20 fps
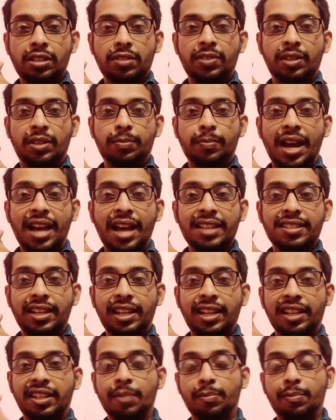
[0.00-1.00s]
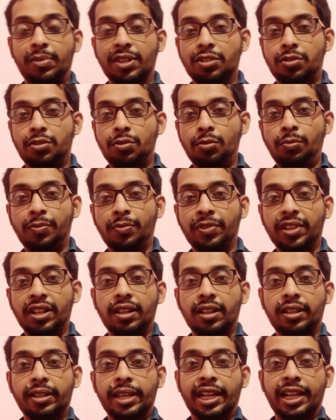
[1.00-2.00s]
with maths in 10 plus 2,
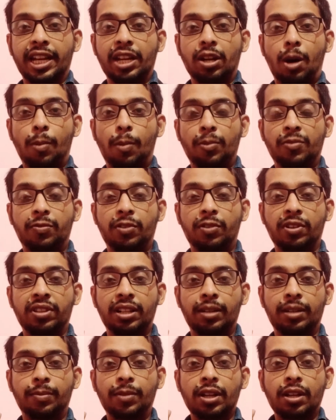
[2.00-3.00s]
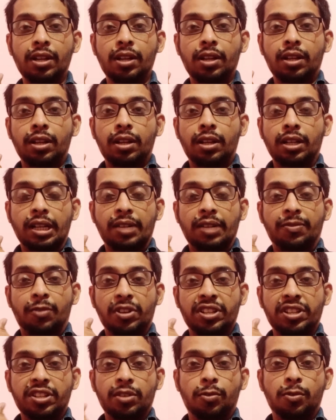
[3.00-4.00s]
they can opt for the
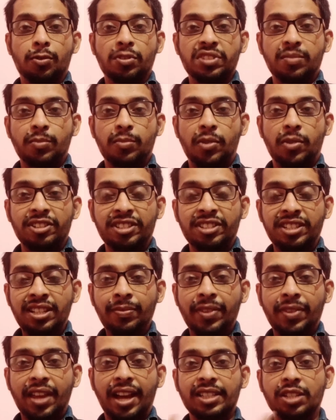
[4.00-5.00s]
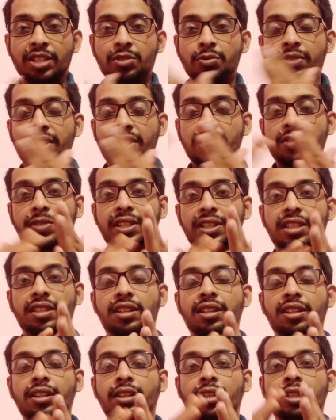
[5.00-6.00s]
foundation course in biology, and the students with
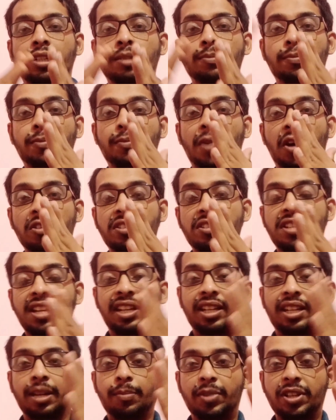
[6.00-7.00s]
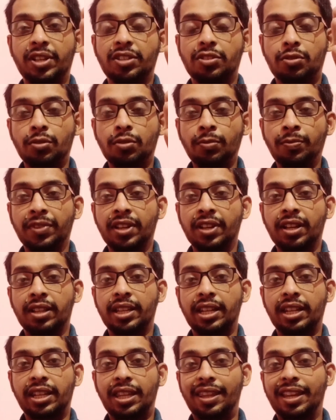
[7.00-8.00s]
biology in 10 plus 2,
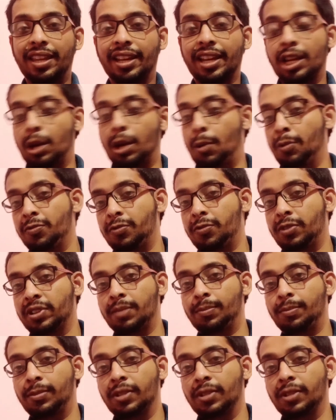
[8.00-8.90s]
then they can opt for the